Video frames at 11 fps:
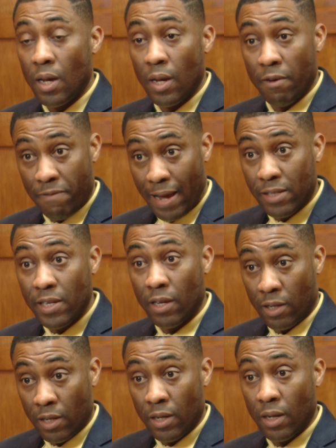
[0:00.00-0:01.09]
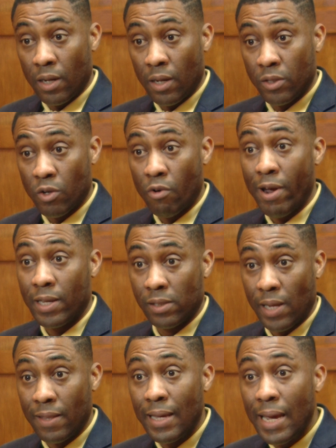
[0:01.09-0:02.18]
affecting to a great
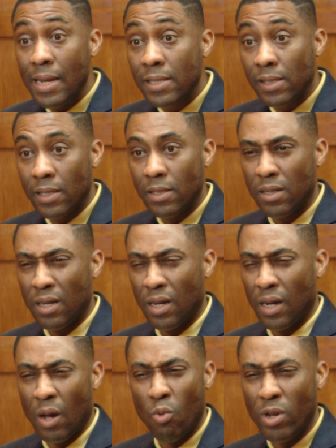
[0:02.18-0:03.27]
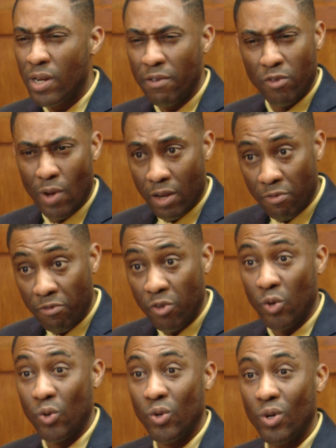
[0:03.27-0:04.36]
extent the innocent. I wondered if you had a
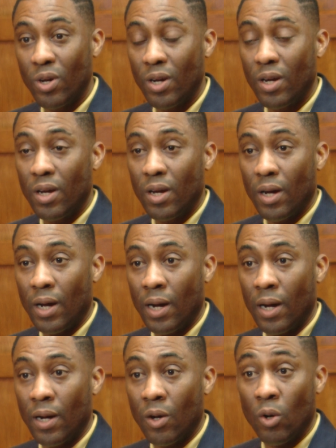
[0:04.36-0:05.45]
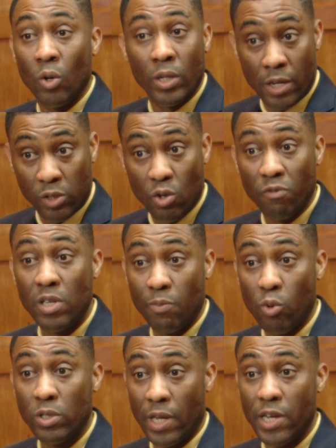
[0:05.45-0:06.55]
view on the issue of
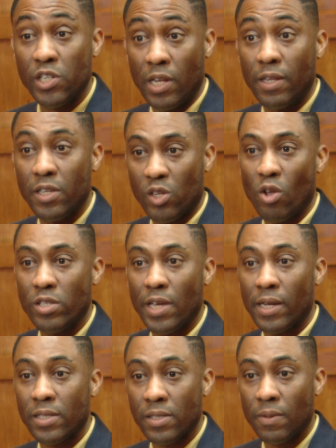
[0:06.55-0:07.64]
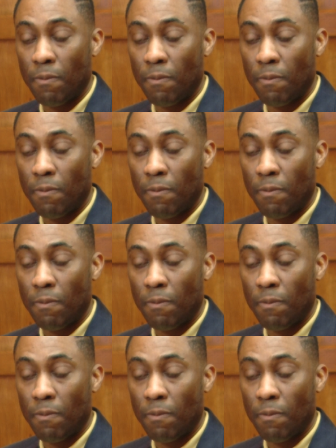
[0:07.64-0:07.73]
deportation in this context.